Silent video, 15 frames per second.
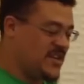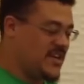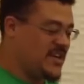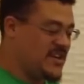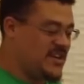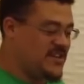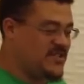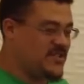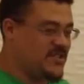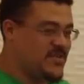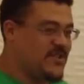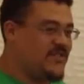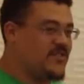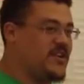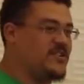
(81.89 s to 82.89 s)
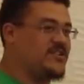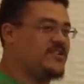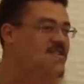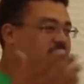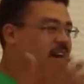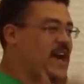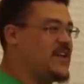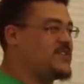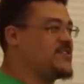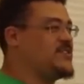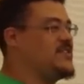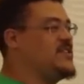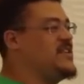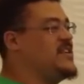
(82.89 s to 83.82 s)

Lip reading: and I need you to refresh your cache.